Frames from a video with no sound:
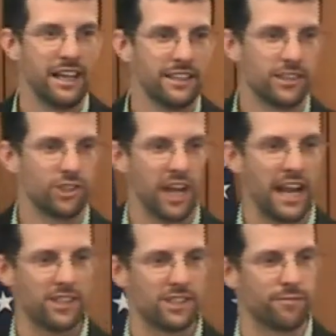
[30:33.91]
that
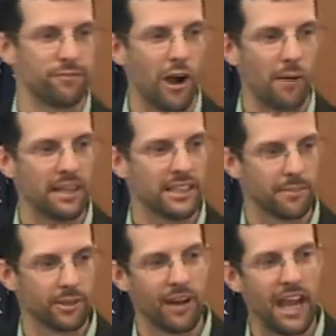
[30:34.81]
changed the farming
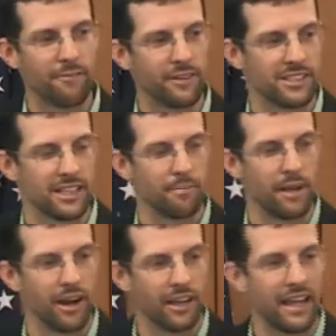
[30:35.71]
demographics in
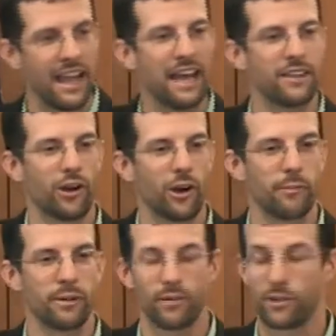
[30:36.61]
America and the
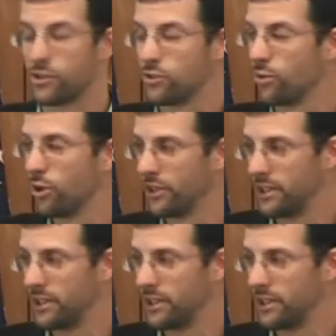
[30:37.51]
urban versus rural